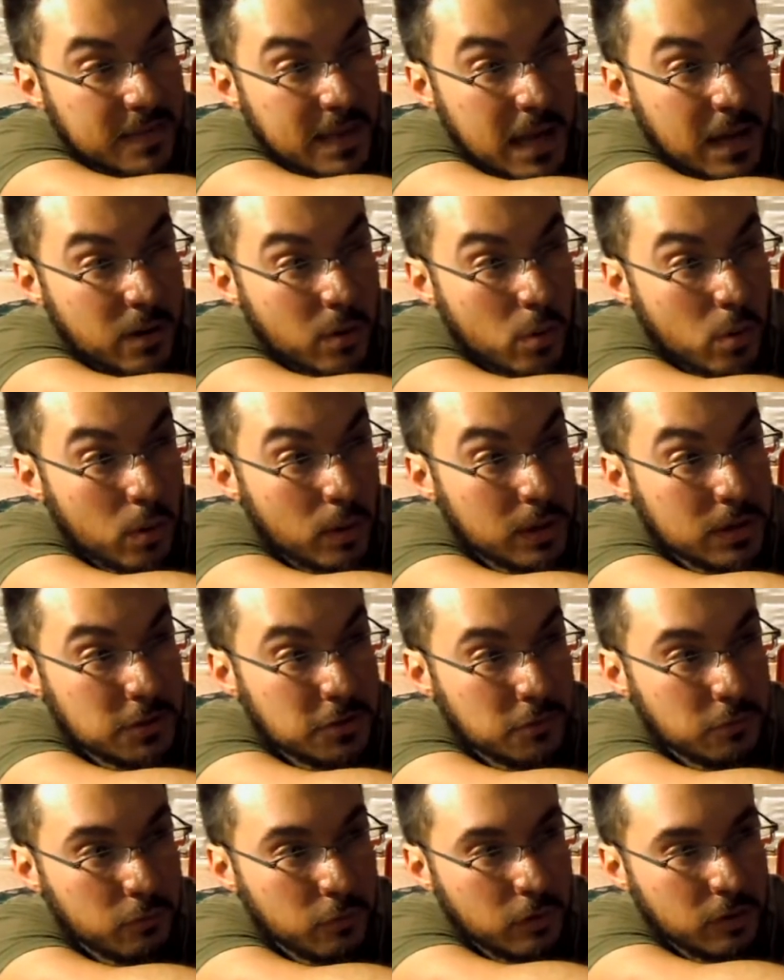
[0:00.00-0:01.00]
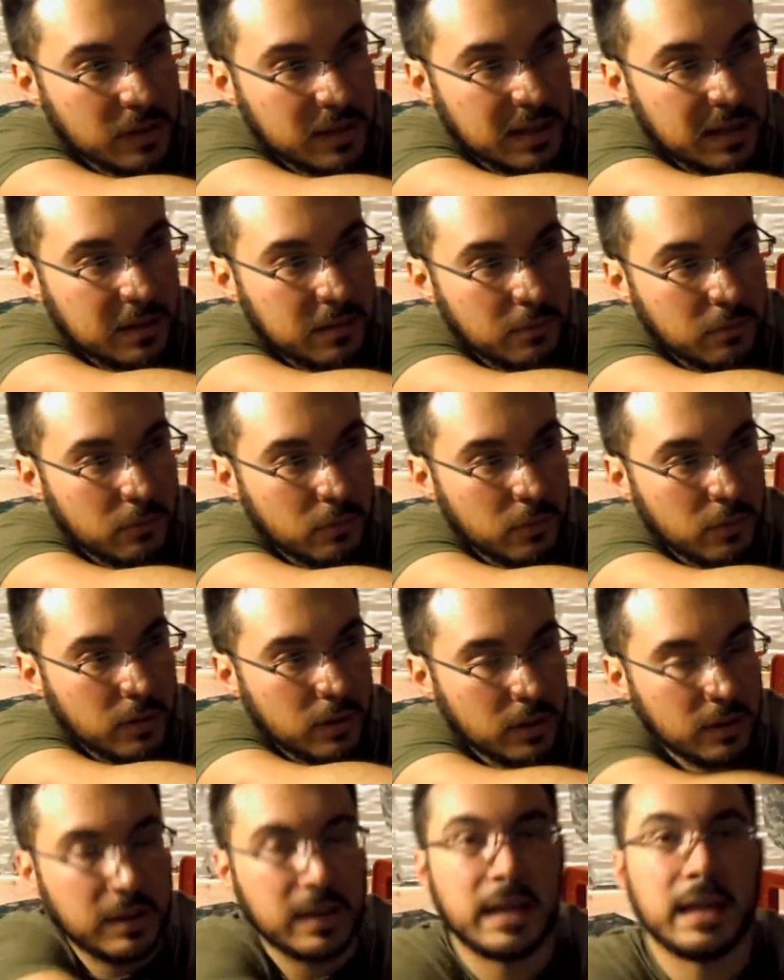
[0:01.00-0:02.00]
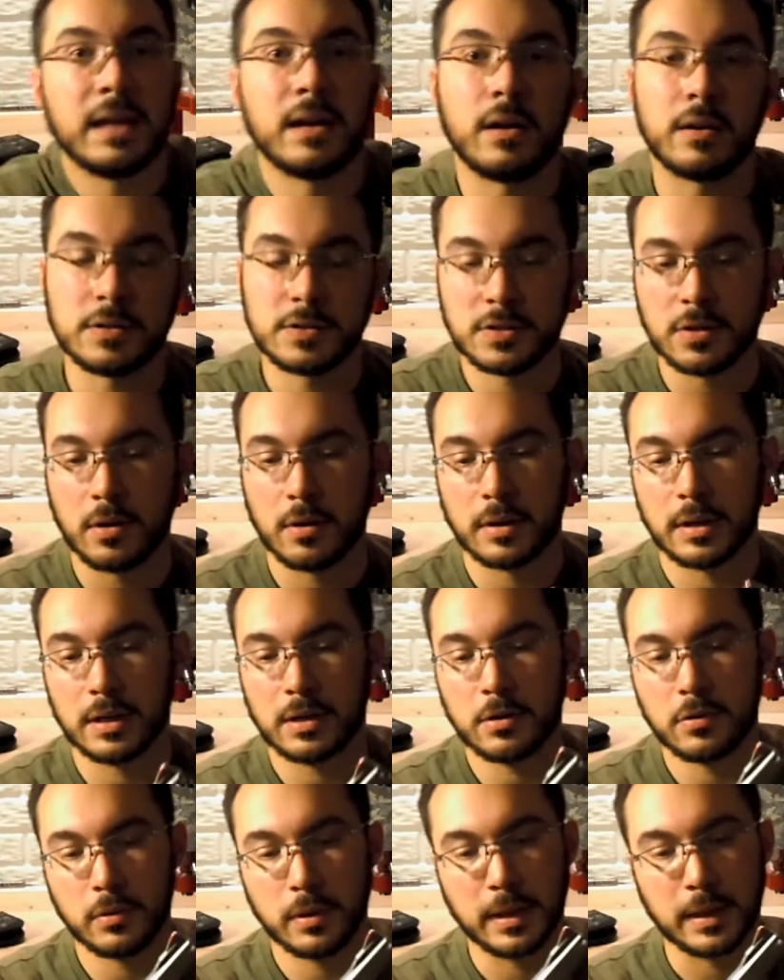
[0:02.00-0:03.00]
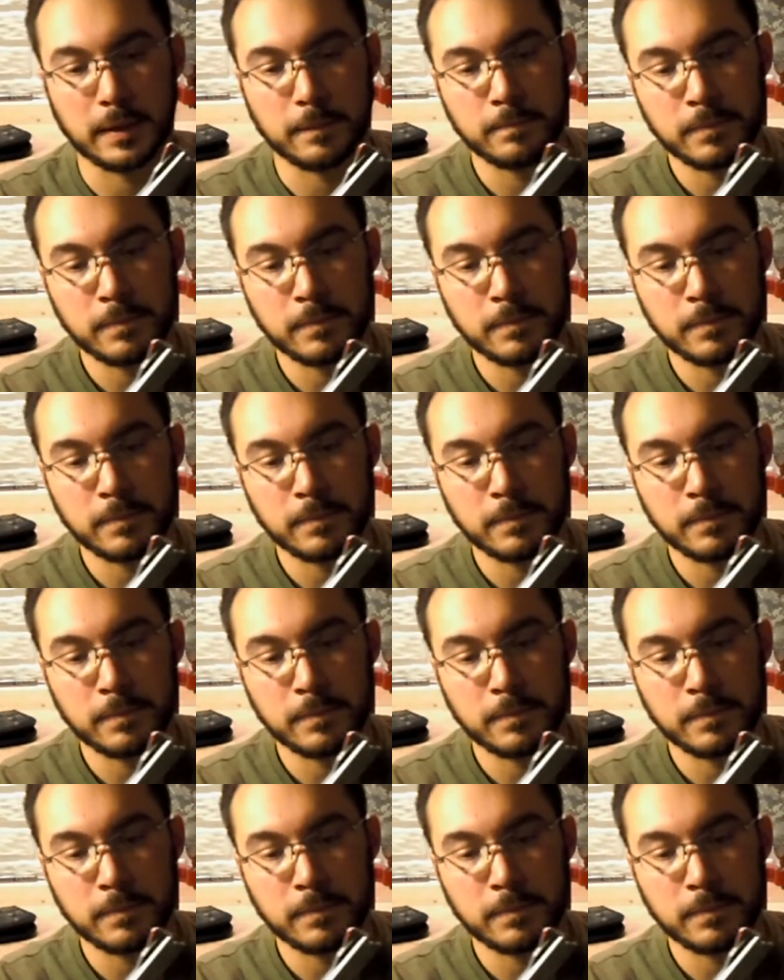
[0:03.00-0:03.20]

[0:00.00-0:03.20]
that orange and really get on target quick.